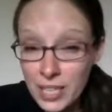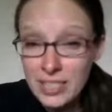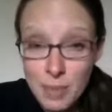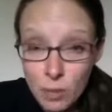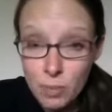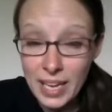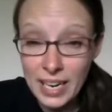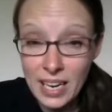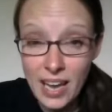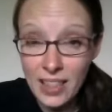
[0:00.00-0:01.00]
a meal
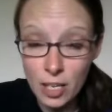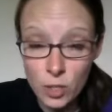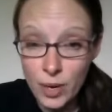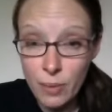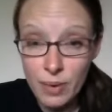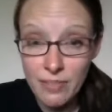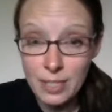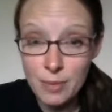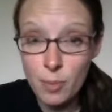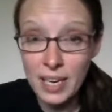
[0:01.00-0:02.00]
planning guide, like a 21 Day
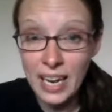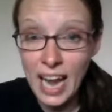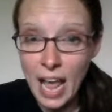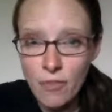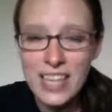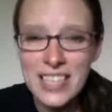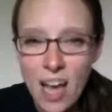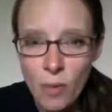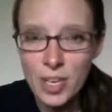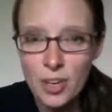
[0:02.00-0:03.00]
Fix meal planning guide, and write
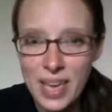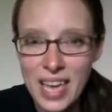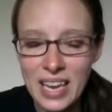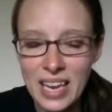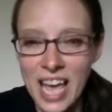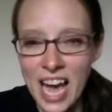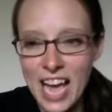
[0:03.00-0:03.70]
down what you eat.